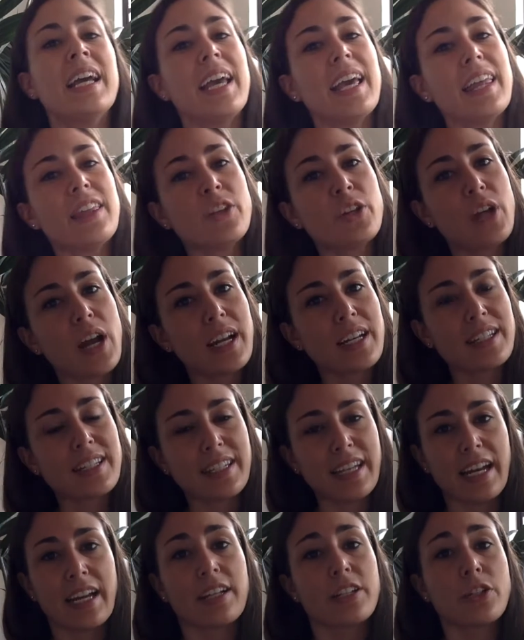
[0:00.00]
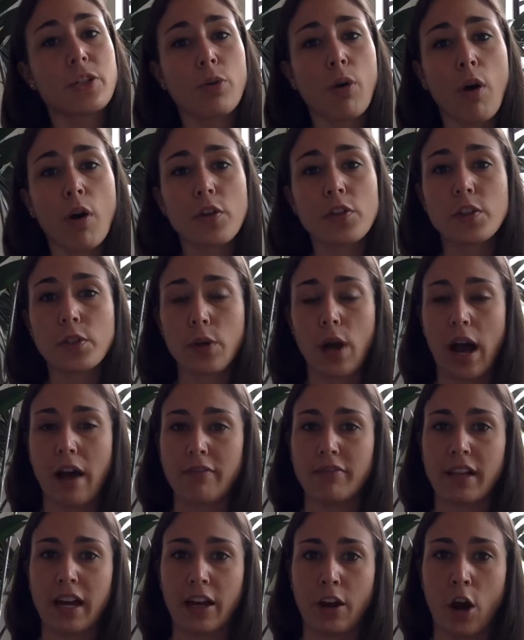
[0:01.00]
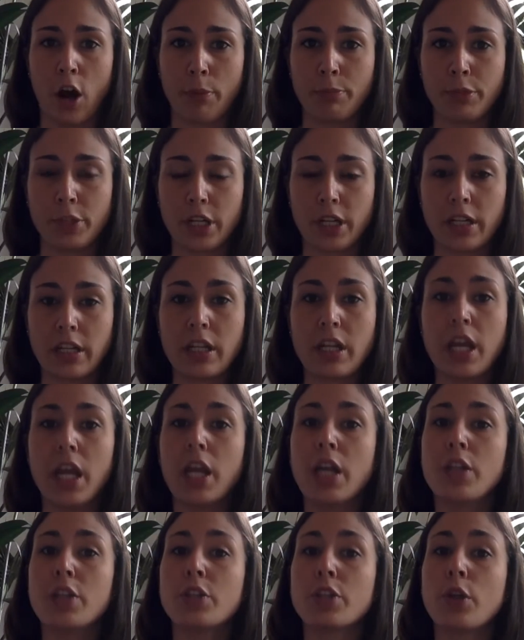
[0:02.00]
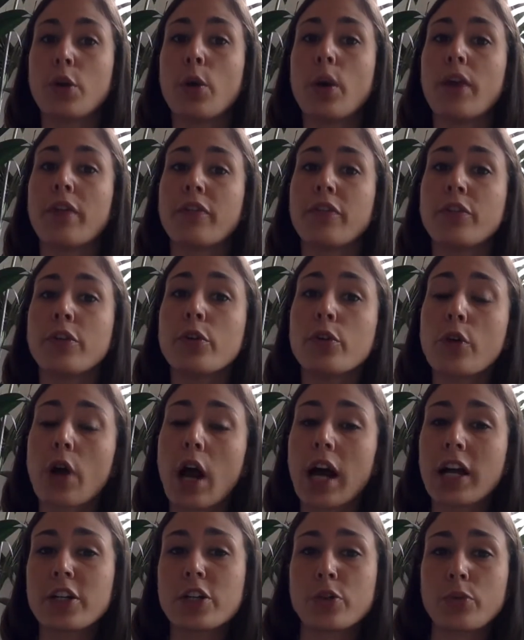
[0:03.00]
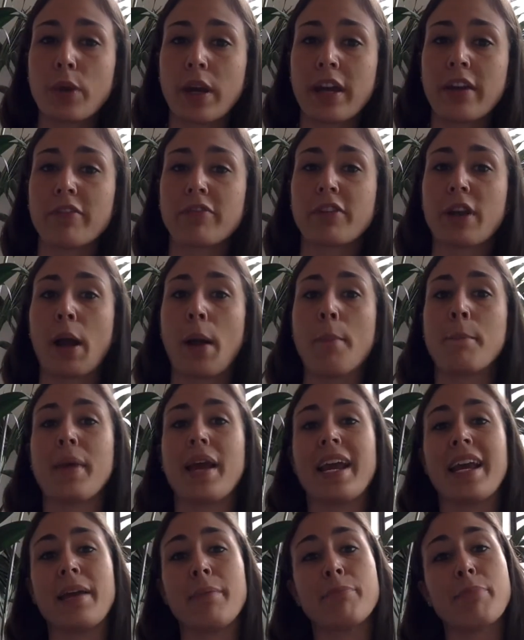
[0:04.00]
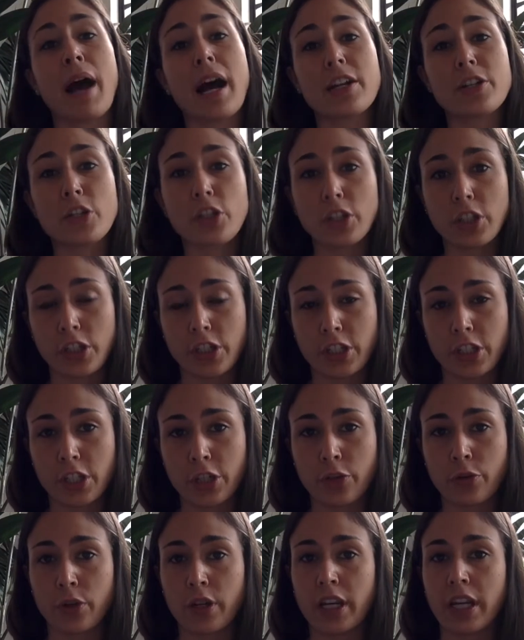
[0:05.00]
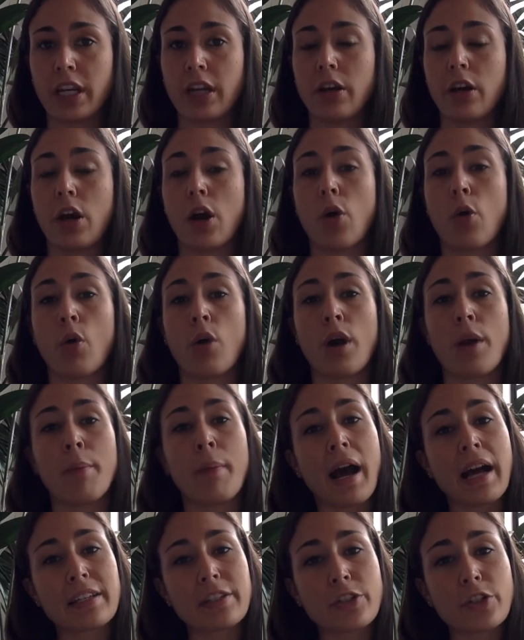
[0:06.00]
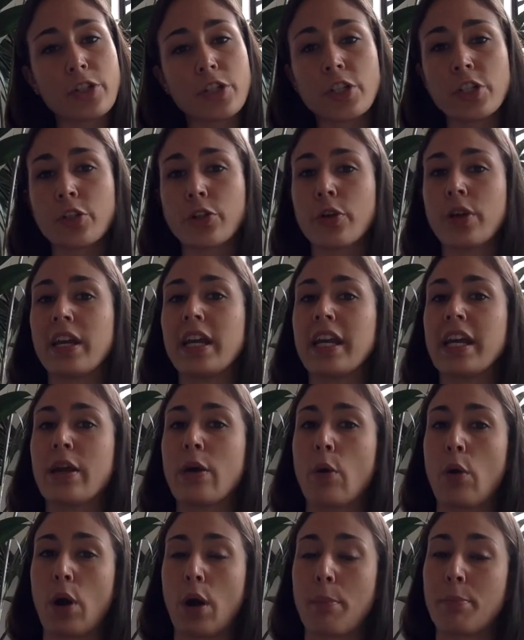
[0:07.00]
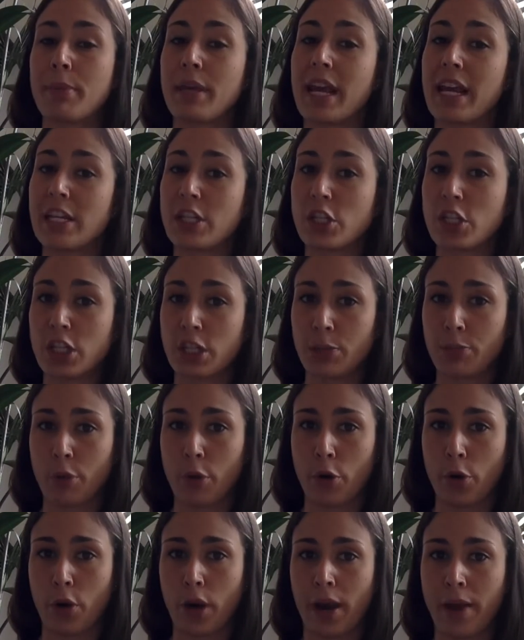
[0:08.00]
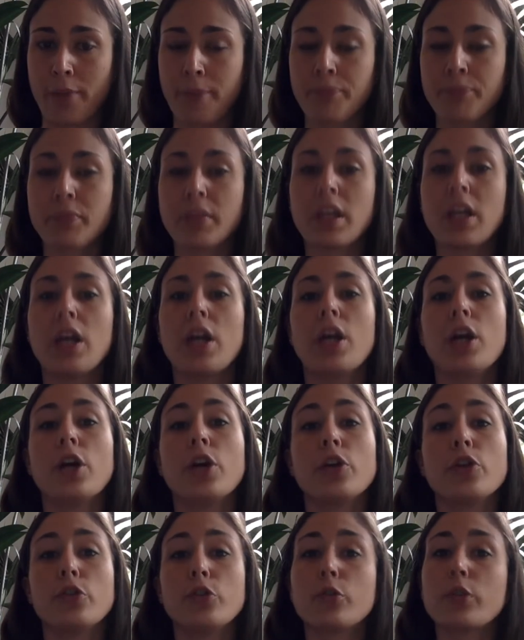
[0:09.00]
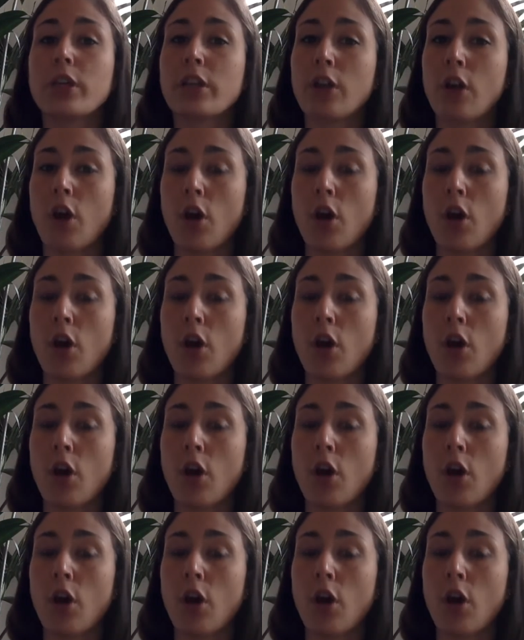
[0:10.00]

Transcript: In the United States, you also have that option. So if you graduate from a bachelor's degree or a master's degree or a PhD program, you can